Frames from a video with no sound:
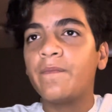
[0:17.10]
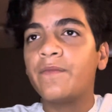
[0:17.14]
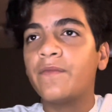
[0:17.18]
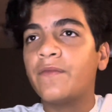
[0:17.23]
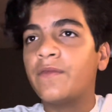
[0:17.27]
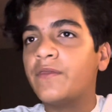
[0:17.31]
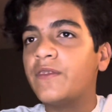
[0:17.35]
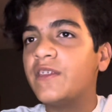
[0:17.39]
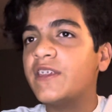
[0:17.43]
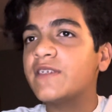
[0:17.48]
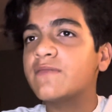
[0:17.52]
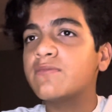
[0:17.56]

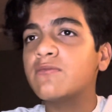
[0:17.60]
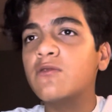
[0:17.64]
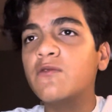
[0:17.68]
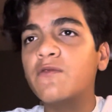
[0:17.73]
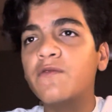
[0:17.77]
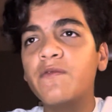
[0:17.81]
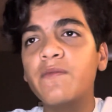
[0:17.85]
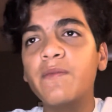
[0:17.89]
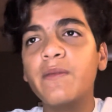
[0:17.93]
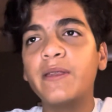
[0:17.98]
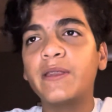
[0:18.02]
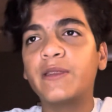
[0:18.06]
This
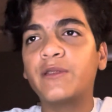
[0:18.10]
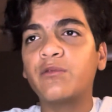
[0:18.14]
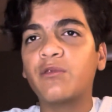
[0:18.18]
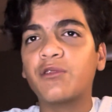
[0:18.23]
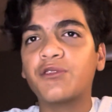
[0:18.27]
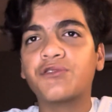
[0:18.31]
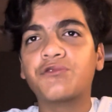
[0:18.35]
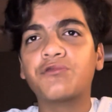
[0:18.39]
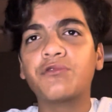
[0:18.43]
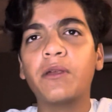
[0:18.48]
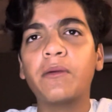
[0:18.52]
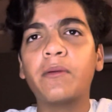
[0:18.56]
movement
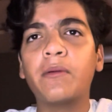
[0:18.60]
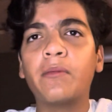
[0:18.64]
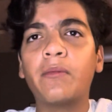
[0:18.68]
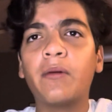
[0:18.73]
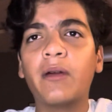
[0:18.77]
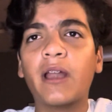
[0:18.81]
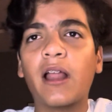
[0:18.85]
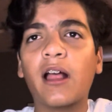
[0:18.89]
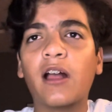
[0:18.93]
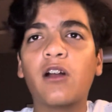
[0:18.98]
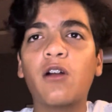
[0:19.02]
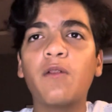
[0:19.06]
was driven by
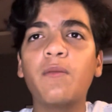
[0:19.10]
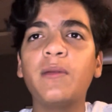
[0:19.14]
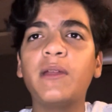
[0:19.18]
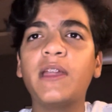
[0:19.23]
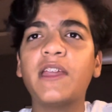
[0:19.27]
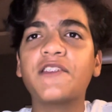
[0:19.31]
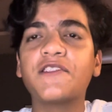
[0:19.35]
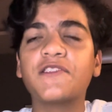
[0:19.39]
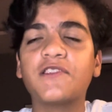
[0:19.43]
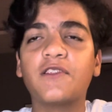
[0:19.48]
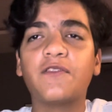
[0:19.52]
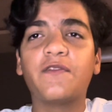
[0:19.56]
a
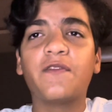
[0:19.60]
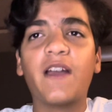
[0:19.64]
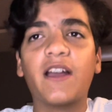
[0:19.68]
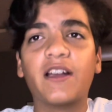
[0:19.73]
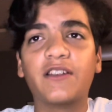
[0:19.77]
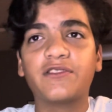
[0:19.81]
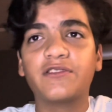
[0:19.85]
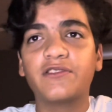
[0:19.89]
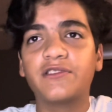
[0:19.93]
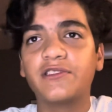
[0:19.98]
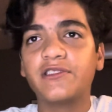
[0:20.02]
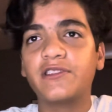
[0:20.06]
combination of
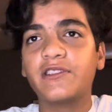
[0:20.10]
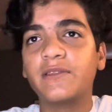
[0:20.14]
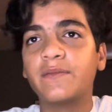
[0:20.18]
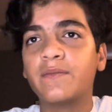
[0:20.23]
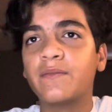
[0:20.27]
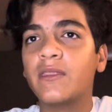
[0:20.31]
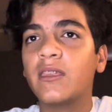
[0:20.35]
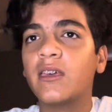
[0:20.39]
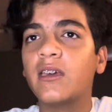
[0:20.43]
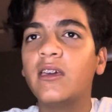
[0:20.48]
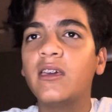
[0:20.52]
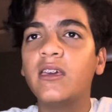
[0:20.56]
factors,
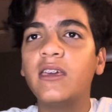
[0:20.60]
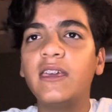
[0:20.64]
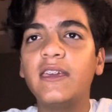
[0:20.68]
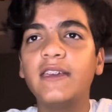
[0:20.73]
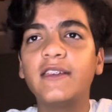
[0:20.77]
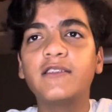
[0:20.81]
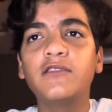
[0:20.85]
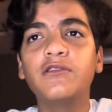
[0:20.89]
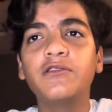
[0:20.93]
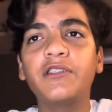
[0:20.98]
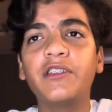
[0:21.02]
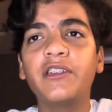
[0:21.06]

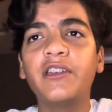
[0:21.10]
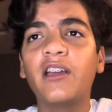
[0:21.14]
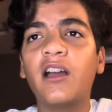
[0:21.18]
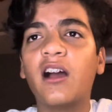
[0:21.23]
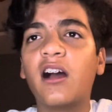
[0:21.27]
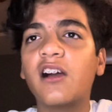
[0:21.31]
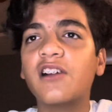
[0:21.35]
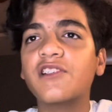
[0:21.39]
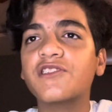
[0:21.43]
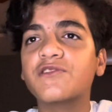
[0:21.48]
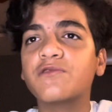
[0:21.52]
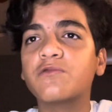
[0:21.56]
including
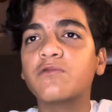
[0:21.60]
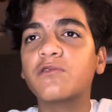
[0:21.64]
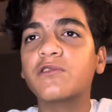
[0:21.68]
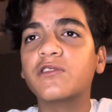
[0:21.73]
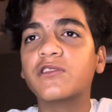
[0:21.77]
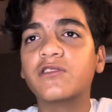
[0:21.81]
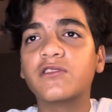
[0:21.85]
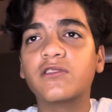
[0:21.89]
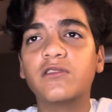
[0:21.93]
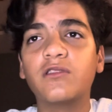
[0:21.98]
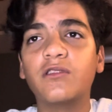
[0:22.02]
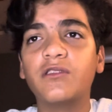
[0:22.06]
harsh
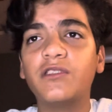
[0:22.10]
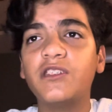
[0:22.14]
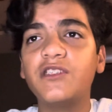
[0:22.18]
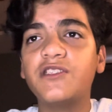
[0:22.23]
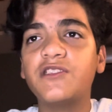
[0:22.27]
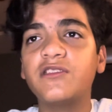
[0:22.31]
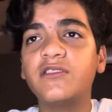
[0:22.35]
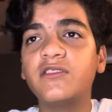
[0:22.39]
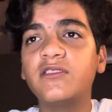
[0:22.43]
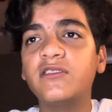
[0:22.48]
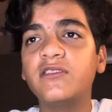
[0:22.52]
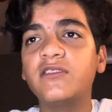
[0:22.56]
work
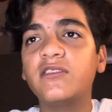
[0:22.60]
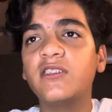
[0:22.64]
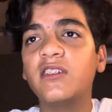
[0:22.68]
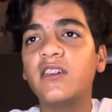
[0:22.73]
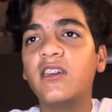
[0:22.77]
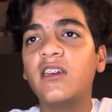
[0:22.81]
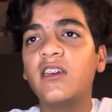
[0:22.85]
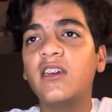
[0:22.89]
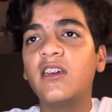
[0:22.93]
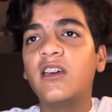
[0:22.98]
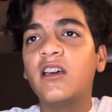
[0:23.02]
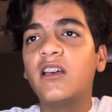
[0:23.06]
conditions,
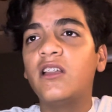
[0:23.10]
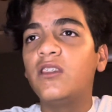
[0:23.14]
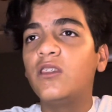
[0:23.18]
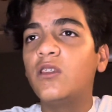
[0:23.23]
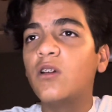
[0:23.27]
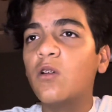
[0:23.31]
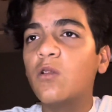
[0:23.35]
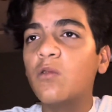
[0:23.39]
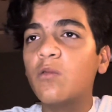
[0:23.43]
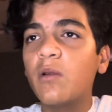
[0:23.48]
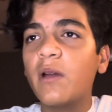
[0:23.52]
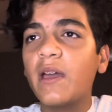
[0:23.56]

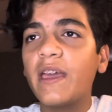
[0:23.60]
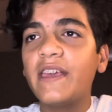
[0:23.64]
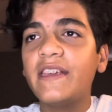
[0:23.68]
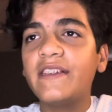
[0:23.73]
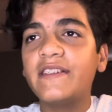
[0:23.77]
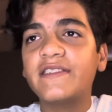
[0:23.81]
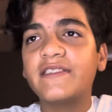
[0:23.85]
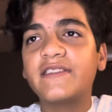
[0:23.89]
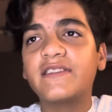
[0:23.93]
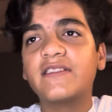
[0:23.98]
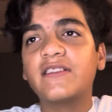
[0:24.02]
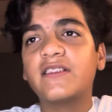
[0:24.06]
low
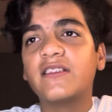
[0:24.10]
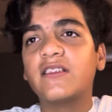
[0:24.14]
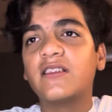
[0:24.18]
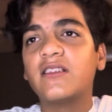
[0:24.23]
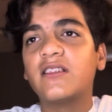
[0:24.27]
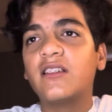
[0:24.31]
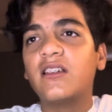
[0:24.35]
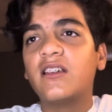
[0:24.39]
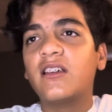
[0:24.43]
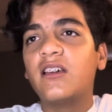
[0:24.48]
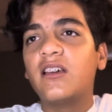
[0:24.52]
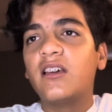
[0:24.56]
wages,
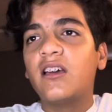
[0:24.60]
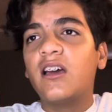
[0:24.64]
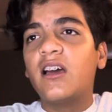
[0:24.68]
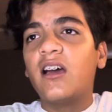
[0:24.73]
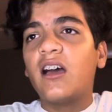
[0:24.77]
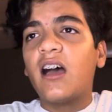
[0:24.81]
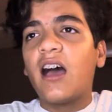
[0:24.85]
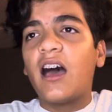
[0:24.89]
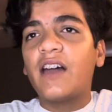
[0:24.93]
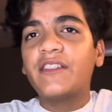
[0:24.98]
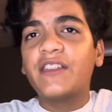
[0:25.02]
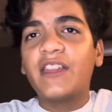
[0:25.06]

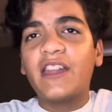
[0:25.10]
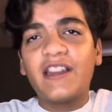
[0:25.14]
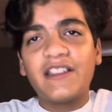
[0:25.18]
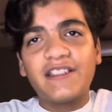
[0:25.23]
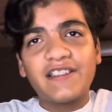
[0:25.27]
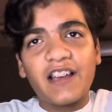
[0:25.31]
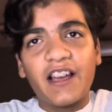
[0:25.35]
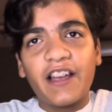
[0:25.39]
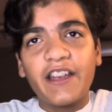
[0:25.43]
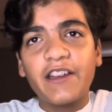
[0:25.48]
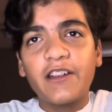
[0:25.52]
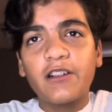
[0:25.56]
and the
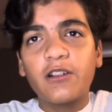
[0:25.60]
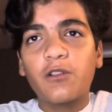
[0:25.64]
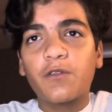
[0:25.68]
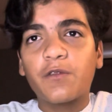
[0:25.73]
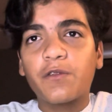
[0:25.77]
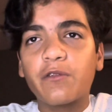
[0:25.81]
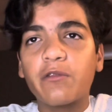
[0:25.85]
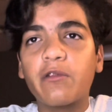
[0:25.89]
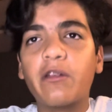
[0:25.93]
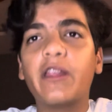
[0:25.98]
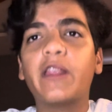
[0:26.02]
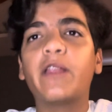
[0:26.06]
desire of
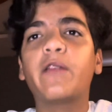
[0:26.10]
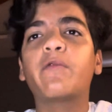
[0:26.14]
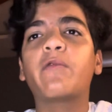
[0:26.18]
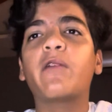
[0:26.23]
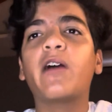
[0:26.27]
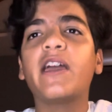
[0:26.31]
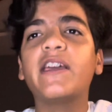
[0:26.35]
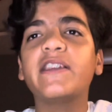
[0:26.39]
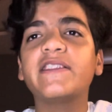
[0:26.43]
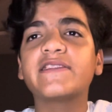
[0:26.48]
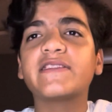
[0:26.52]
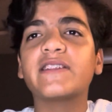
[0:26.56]
greater
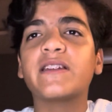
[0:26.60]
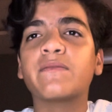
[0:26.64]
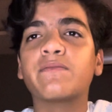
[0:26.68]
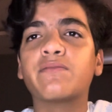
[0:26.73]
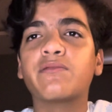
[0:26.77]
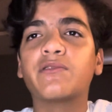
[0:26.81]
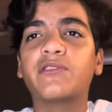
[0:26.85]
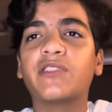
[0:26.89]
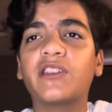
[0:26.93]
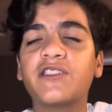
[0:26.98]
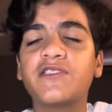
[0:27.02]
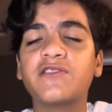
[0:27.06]
rights and
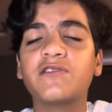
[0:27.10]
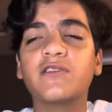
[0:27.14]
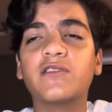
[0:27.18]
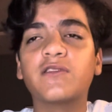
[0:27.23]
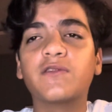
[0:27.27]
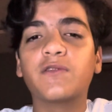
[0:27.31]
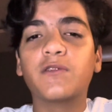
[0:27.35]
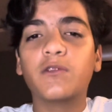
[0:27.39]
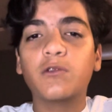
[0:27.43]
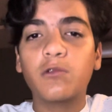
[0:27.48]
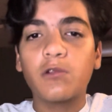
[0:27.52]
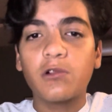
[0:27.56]
protections
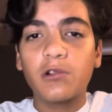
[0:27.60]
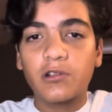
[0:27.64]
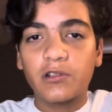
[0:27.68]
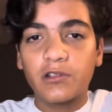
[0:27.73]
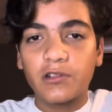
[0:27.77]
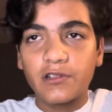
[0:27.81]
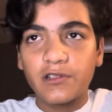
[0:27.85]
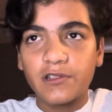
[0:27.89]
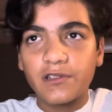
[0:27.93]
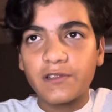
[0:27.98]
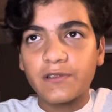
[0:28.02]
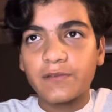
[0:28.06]
for
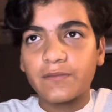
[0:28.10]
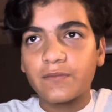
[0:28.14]
workers.